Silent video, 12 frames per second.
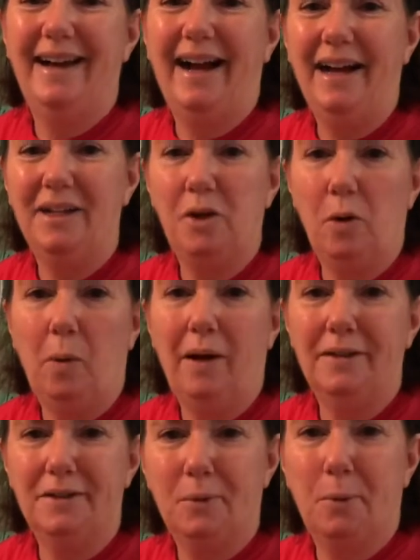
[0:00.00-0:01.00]
I'd go
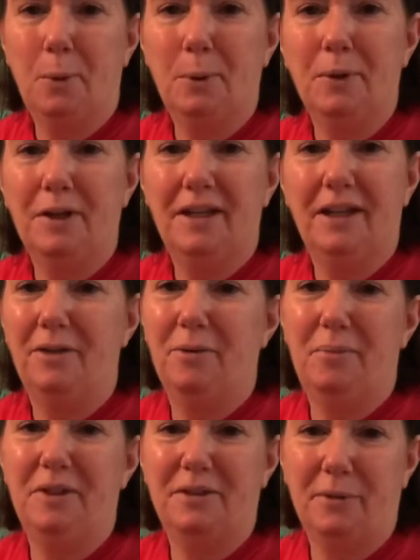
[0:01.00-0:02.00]
on to order it and it would
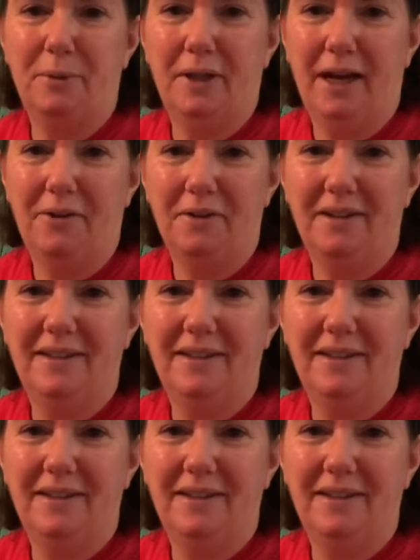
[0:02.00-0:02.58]
be sold out.